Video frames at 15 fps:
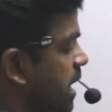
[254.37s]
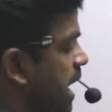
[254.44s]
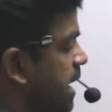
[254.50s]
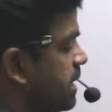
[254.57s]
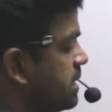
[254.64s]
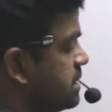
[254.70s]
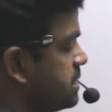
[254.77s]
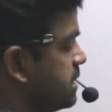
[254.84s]

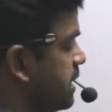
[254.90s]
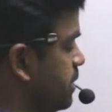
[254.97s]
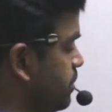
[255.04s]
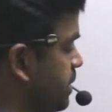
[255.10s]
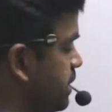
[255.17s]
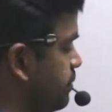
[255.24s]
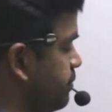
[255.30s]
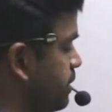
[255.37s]
highest
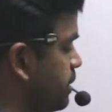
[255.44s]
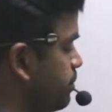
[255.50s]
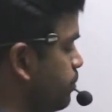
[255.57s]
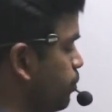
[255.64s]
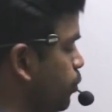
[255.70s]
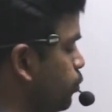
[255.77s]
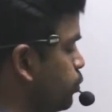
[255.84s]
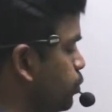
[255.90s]
element will
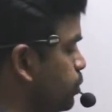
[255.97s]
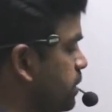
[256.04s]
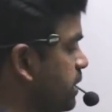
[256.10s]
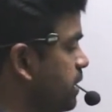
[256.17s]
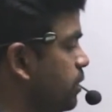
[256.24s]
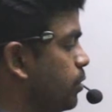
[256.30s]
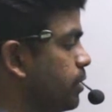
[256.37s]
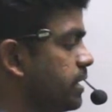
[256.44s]
move to
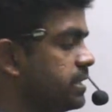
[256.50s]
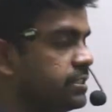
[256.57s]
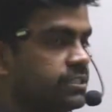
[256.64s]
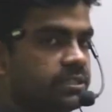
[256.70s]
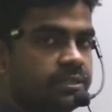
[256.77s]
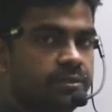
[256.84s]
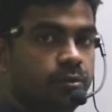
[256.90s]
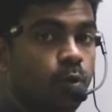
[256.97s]
that
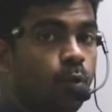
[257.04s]
location.